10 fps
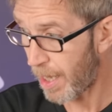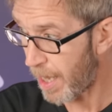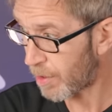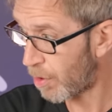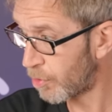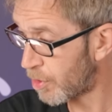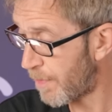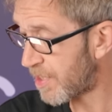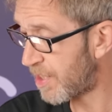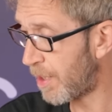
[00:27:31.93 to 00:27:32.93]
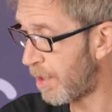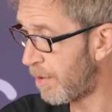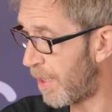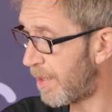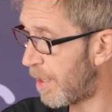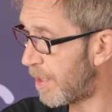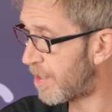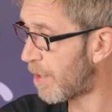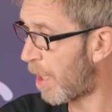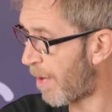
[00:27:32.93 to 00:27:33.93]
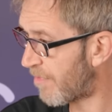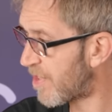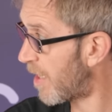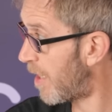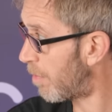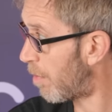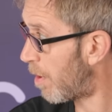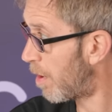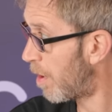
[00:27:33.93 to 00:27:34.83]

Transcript: aircon domestic unit that is above ten kilowatt.